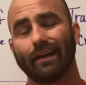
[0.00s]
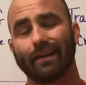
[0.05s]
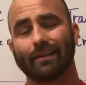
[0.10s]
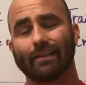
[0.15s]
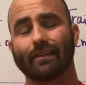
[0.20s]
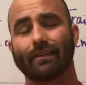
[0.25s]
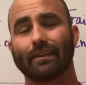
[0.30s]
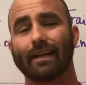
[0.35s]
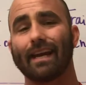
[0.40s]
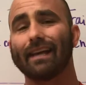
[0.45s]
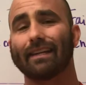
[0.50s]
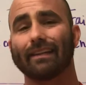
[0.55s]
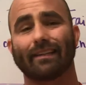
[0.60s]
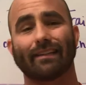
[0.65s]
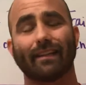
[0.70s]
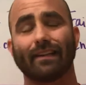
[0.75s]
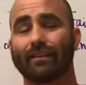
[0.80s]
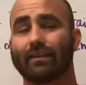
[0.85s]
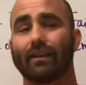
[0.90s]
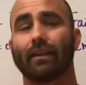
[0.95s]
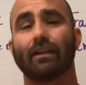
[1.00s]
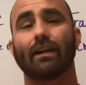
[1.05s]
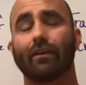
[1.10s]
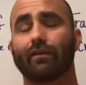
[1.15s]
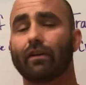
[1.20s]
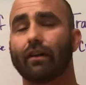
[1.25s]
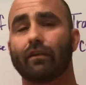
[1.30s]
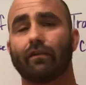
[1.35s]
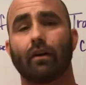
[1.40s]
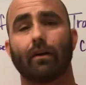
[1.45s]
Just stay consistent and
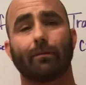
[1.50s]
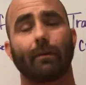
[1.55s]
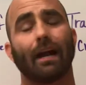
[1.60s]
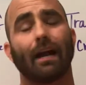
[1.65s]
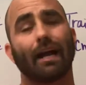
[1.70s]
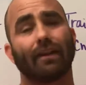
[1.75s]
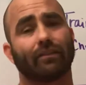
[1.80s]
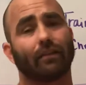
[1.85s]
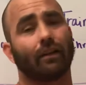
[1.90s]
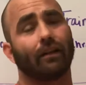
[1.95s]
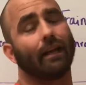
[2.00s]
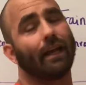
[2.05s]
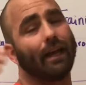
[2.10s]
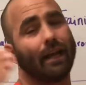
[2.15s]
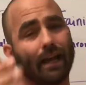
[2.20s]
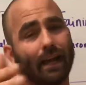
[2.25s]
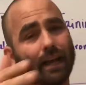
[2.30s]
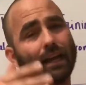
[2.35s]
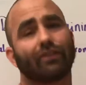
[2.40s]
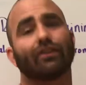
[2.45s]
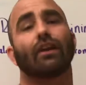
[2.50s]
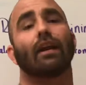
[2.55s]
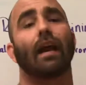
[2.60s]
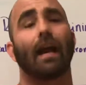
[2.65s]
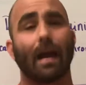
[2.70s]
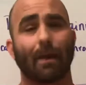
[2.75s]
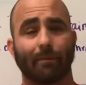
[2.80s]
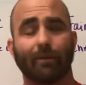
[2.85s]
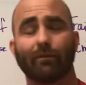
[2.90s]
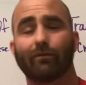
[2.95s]
never give up, guys, and it's going to
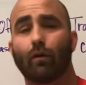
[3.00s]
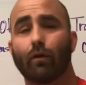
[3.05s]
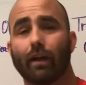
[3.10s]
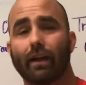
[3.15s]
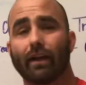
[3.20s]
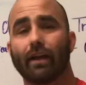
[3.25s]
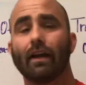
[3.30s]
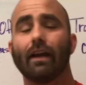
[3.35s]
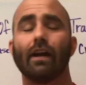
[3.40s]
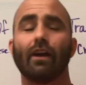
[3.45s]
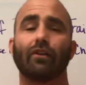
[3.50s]
happen for you.